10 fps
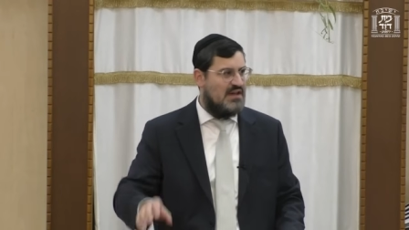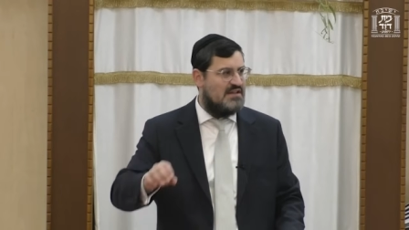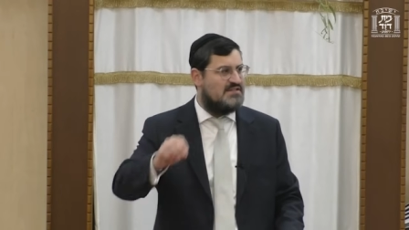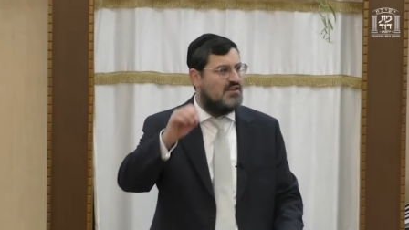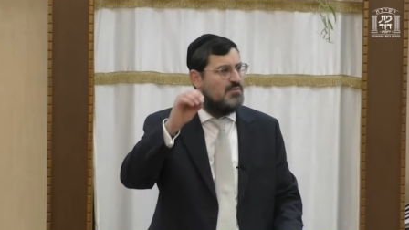
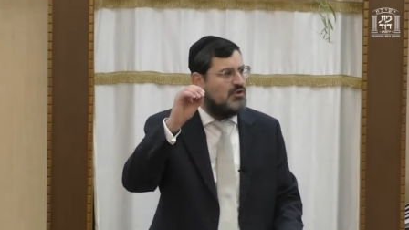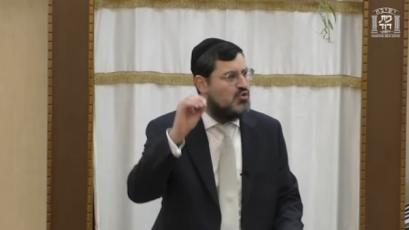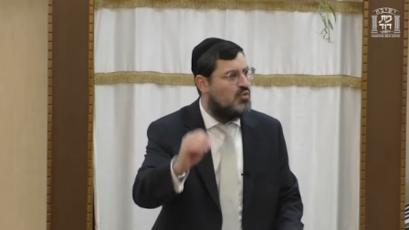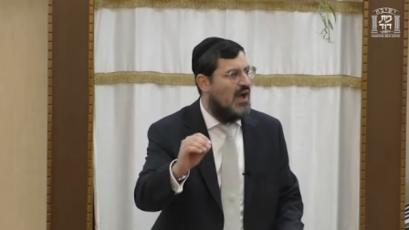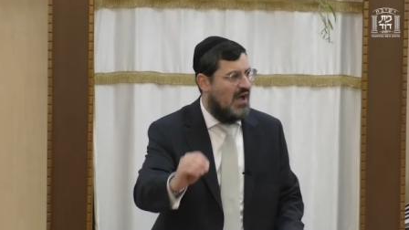He said to me,
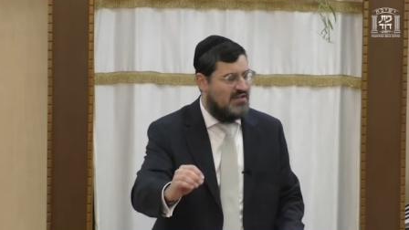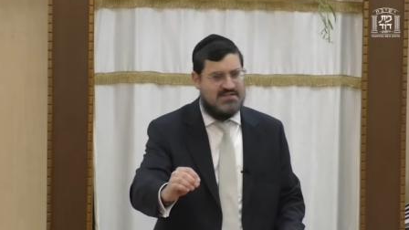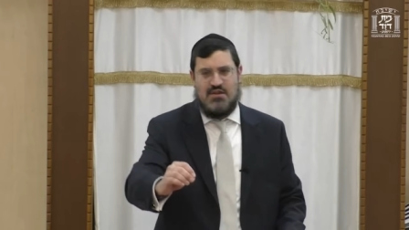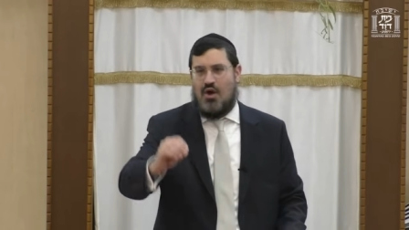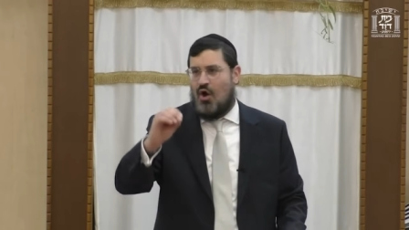You
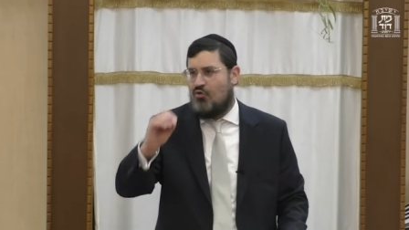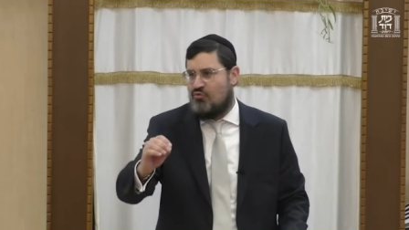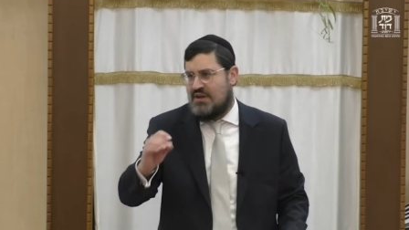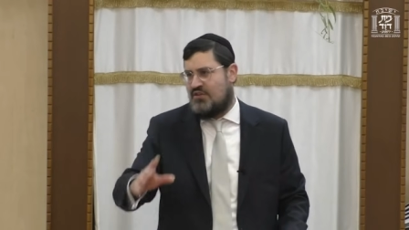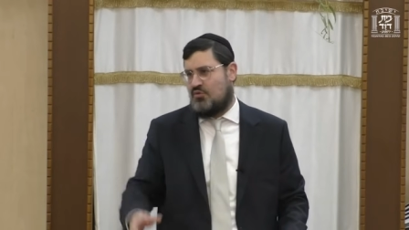guys are
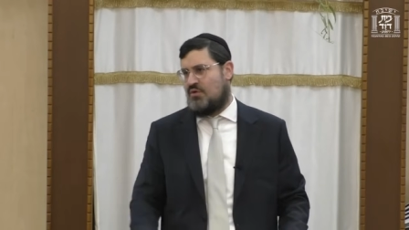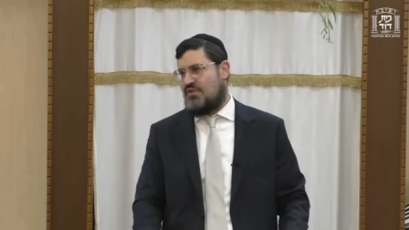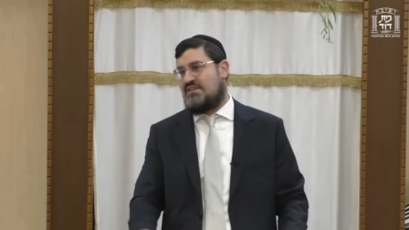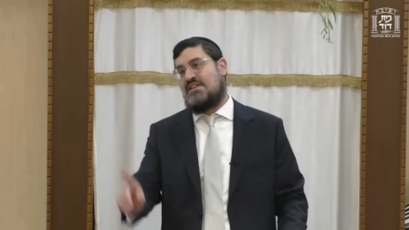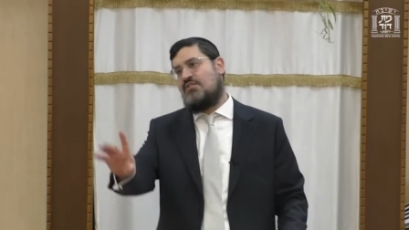really doing
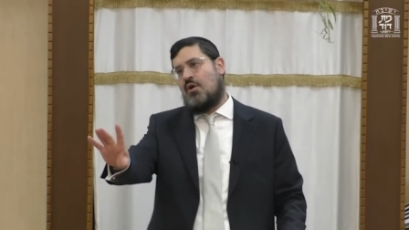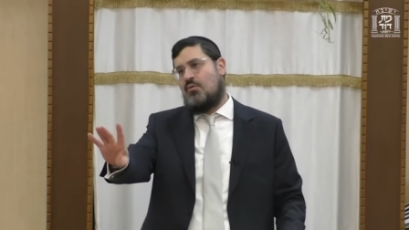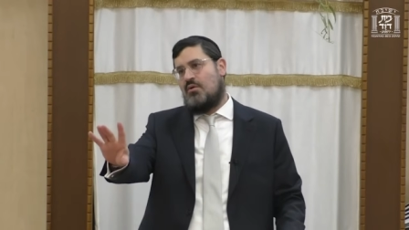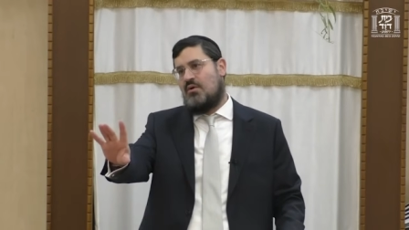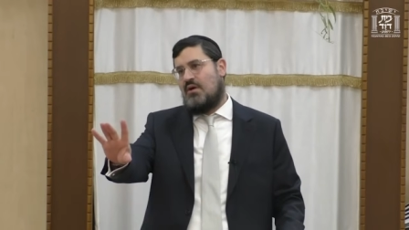that. I said, No.
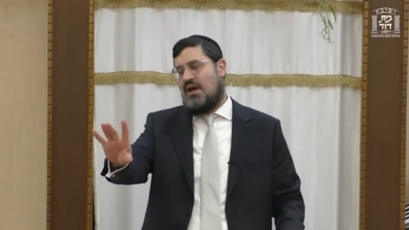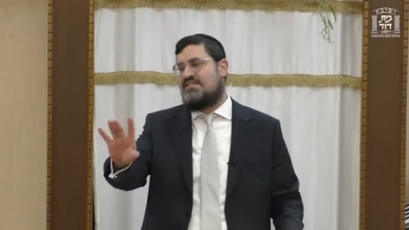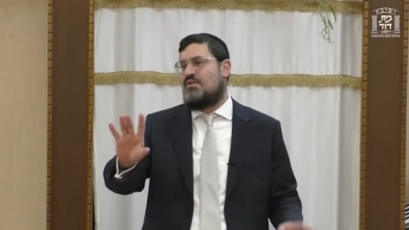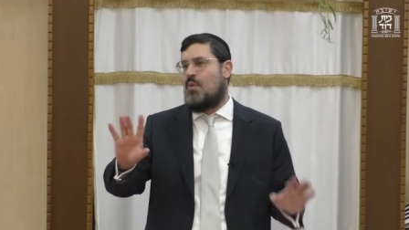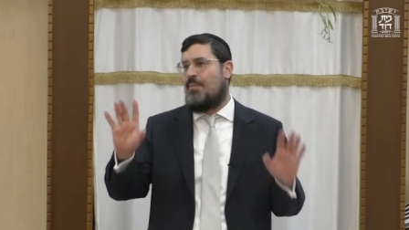I
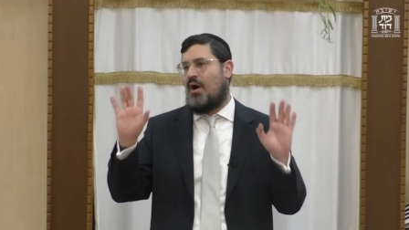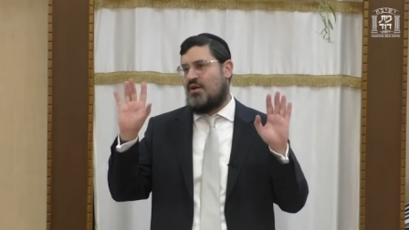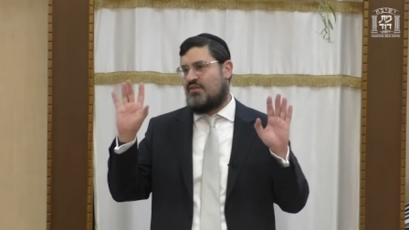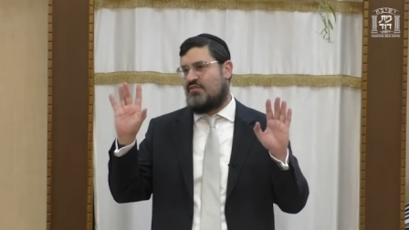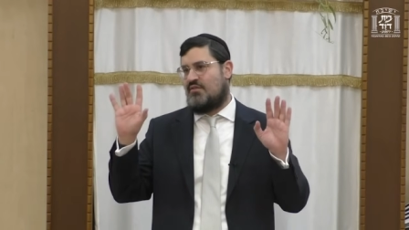said, We're
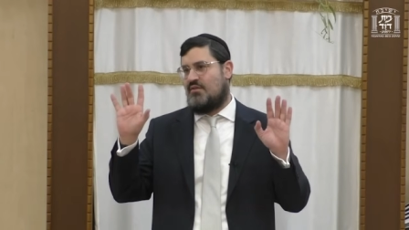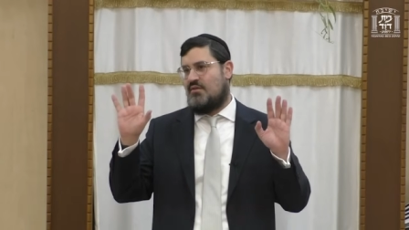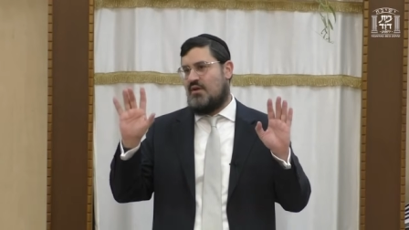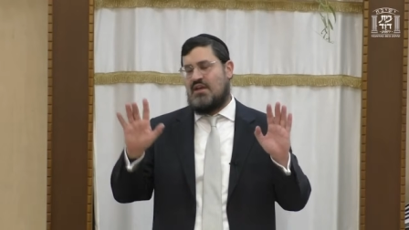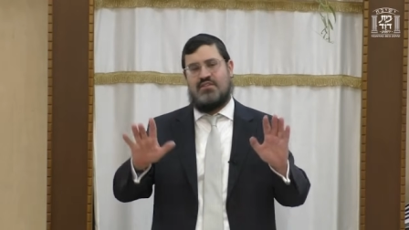partners.
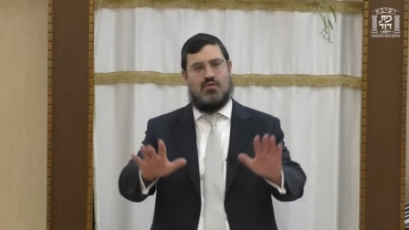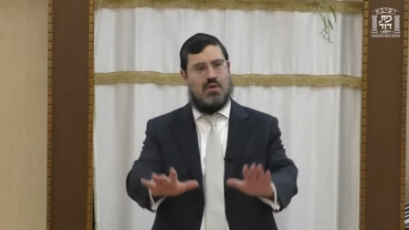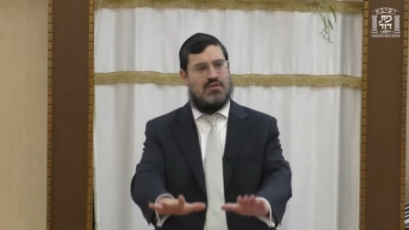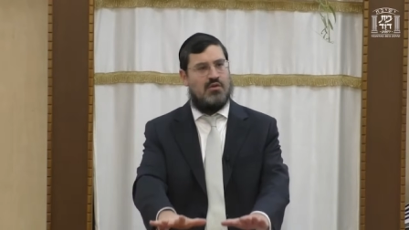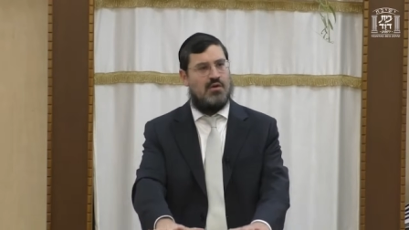I said,
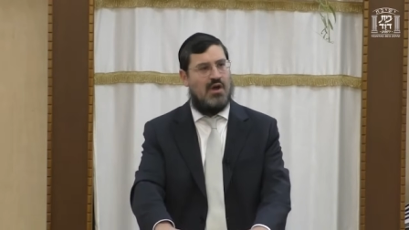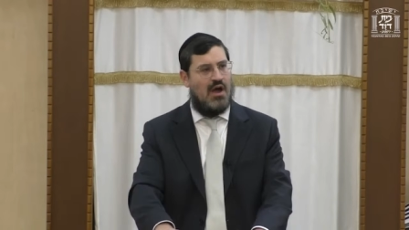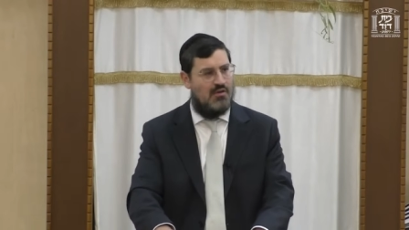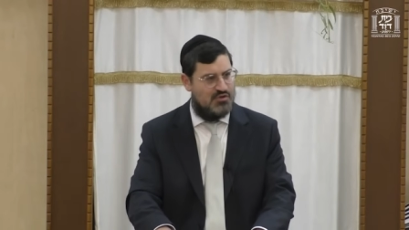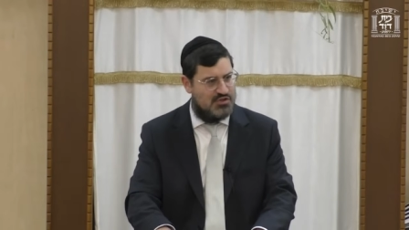We're doing
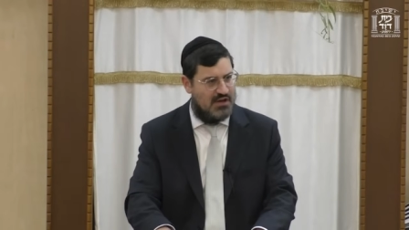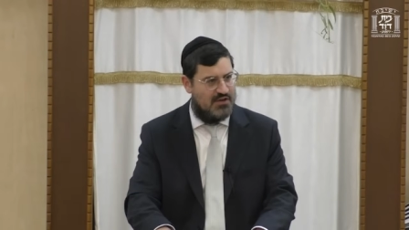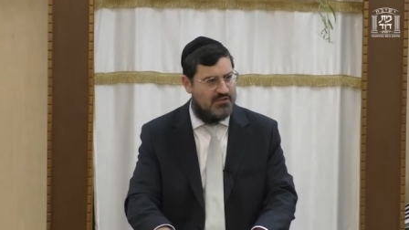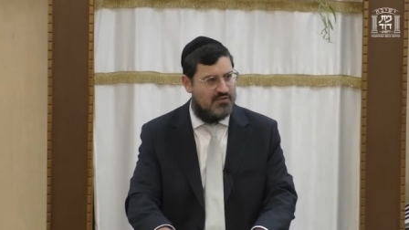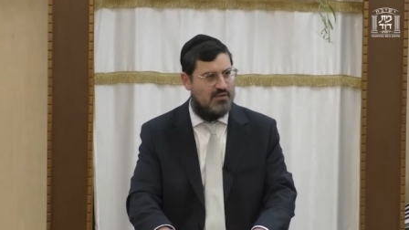our
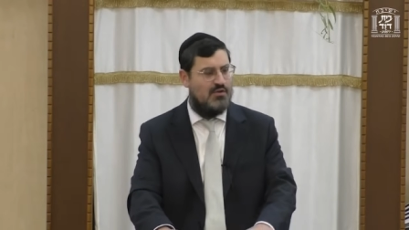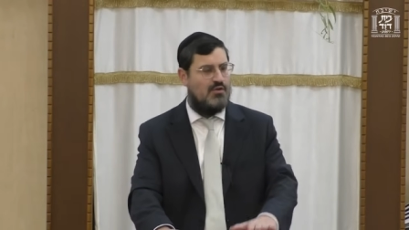Ishtadlis,